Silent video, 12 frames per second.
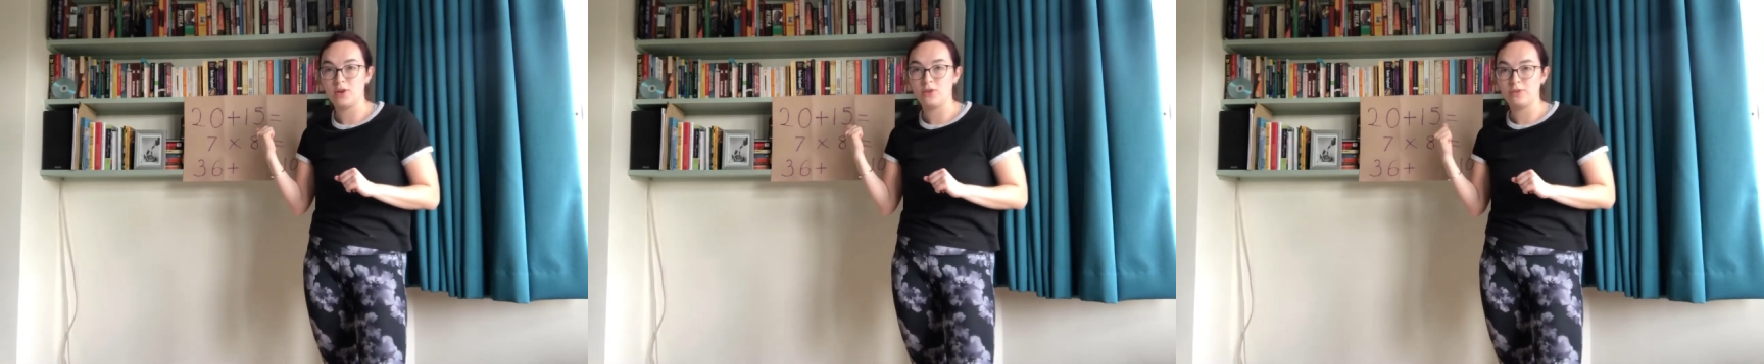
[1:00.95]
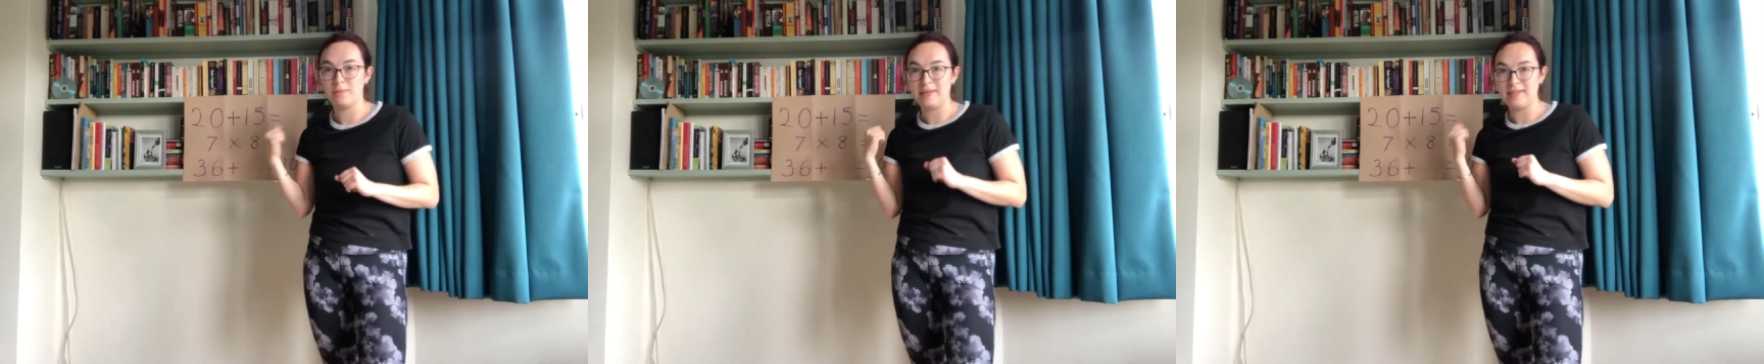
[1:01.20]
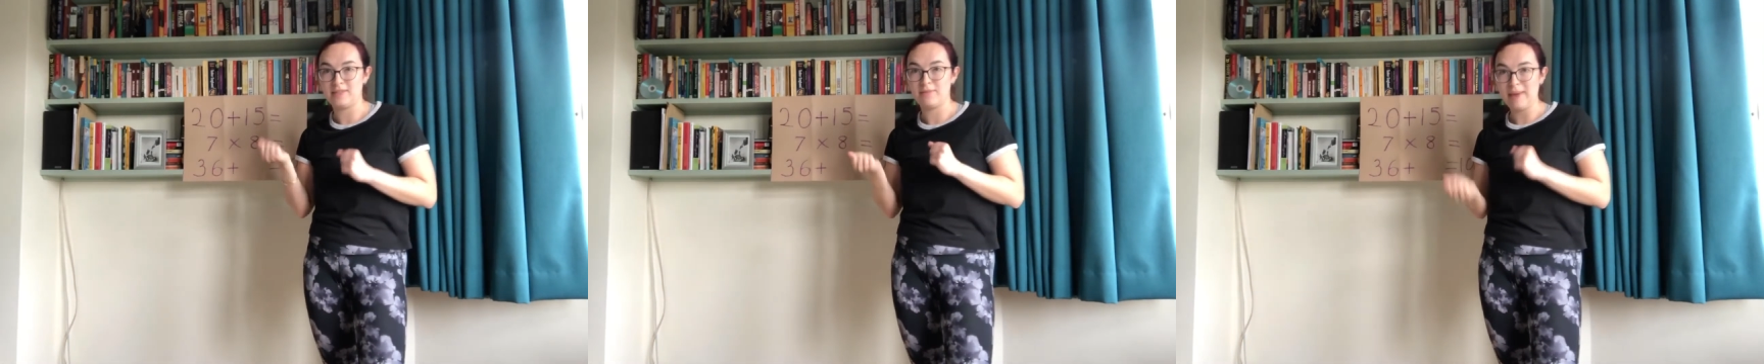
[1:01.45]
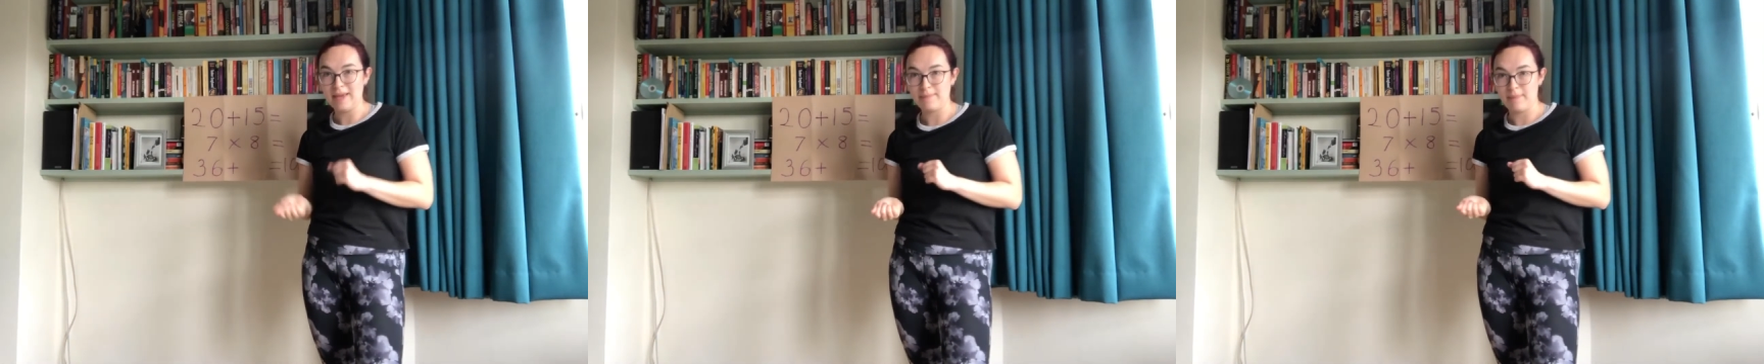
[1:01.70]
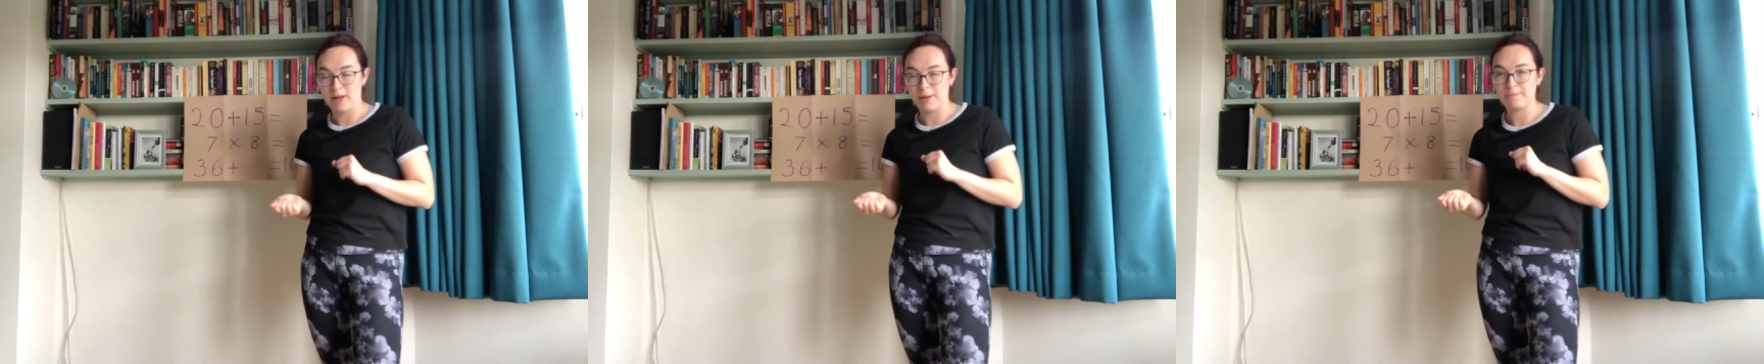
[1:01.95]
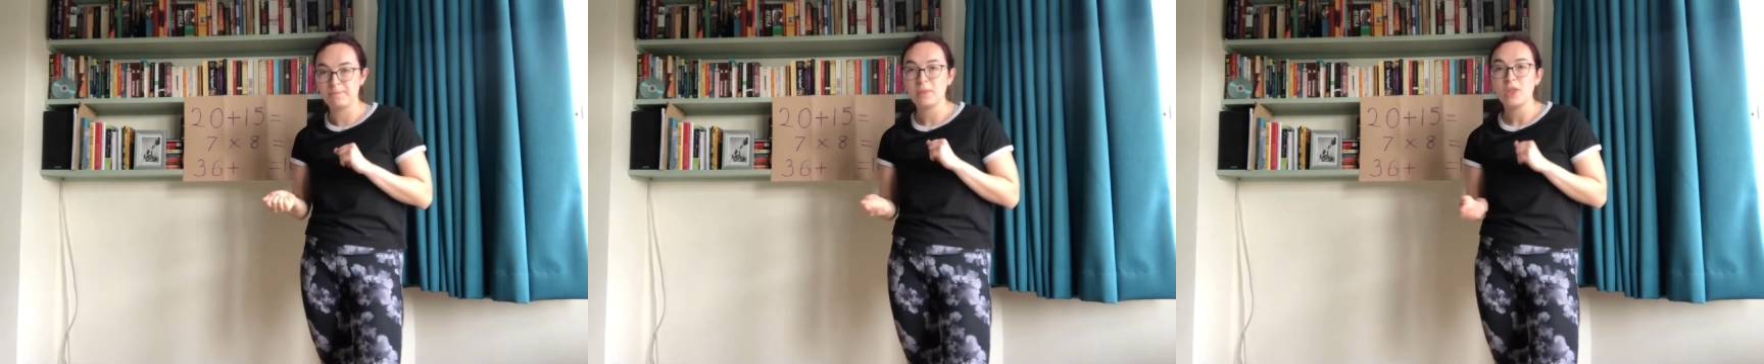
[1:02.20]
on the piece of paper.
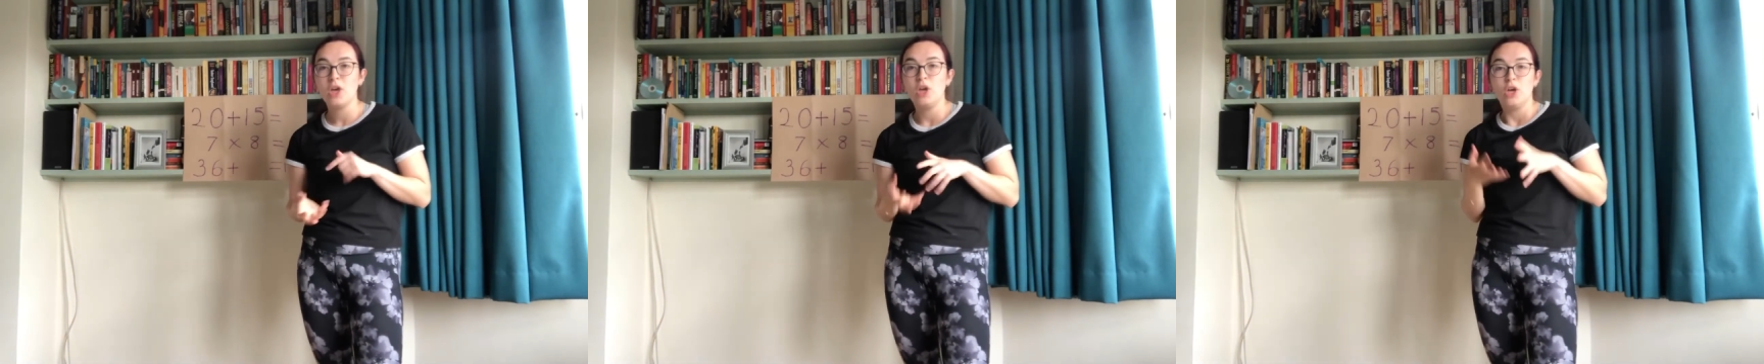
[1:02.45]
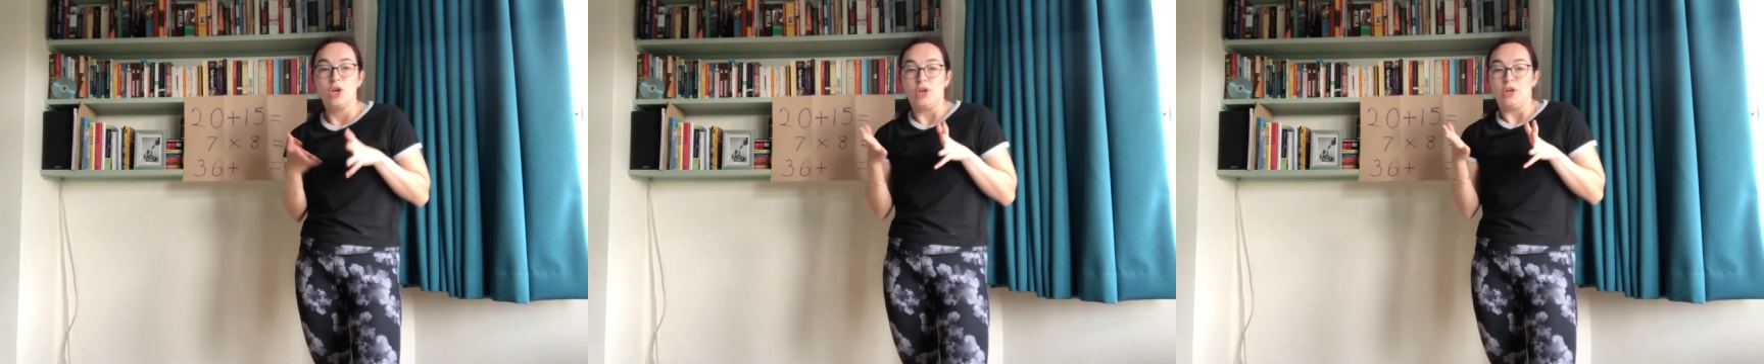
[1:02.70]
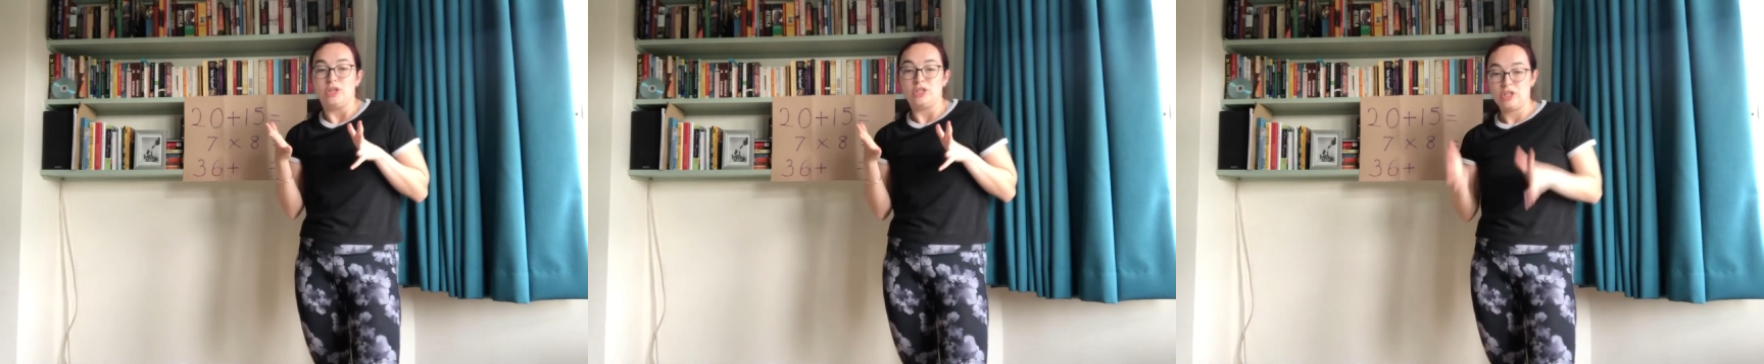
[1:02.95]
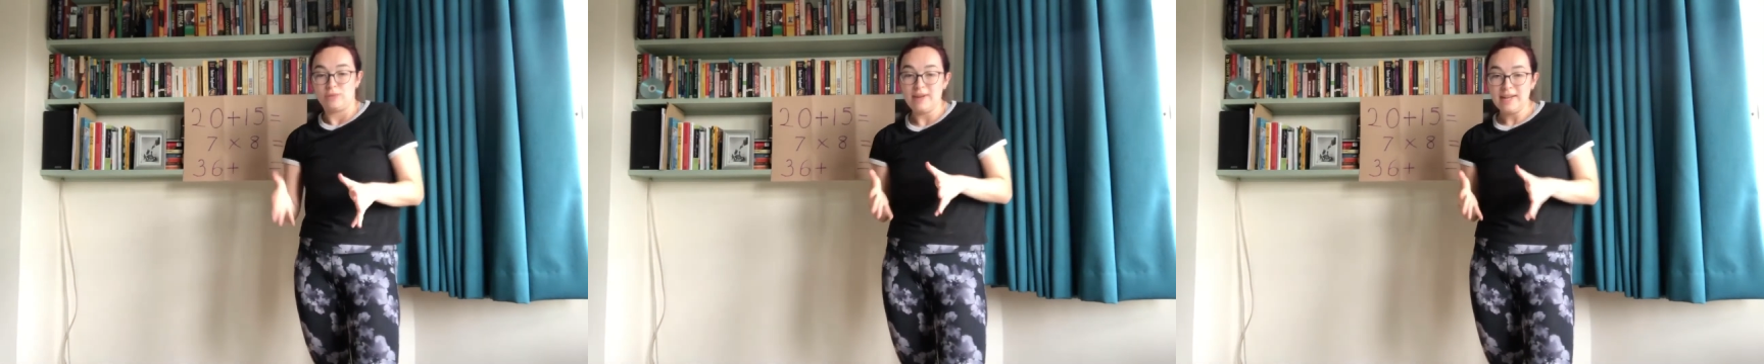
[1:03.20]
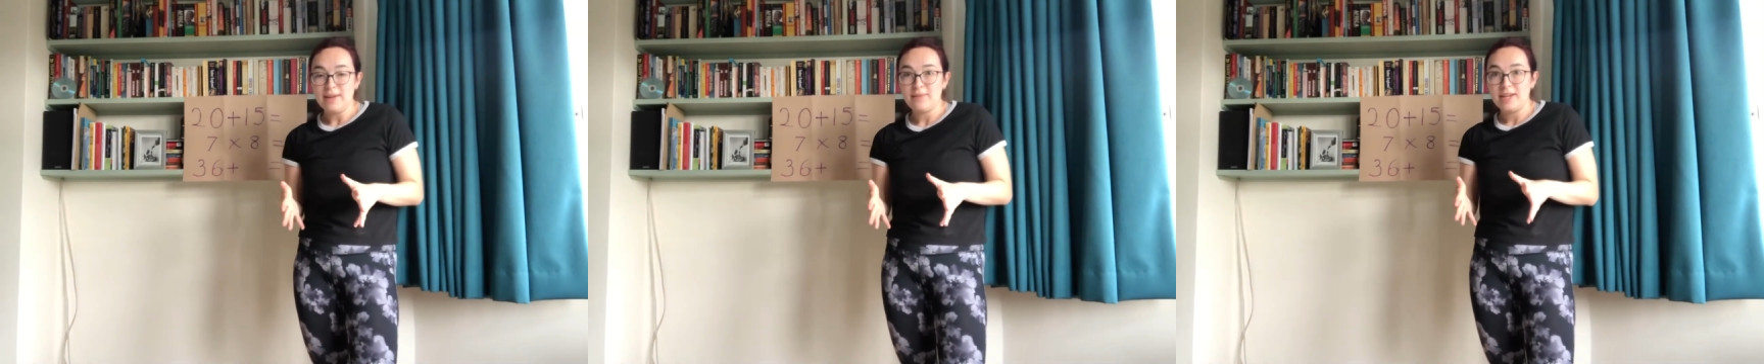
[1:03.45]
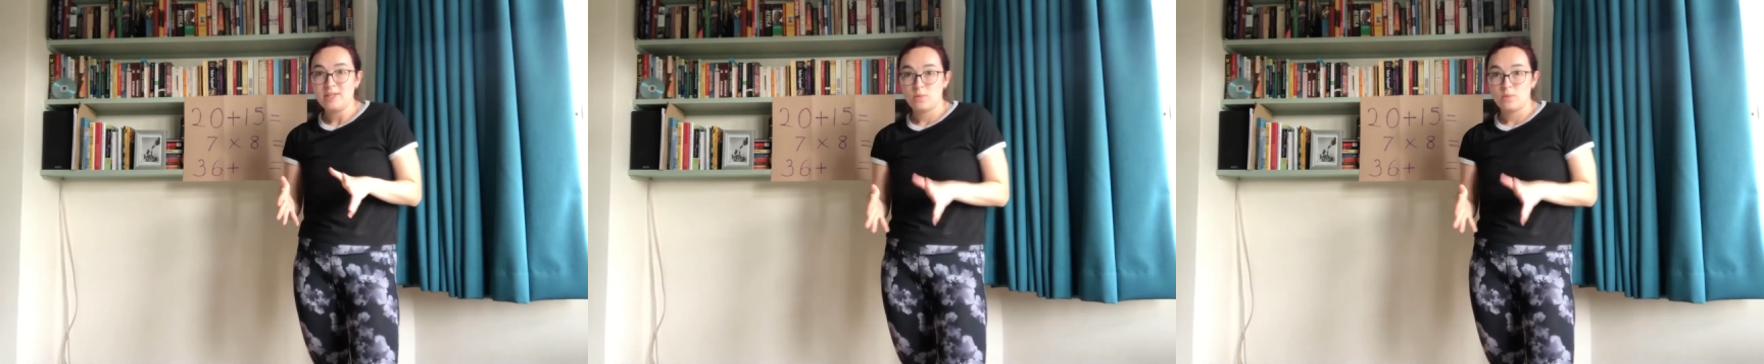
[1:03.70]
So the relay race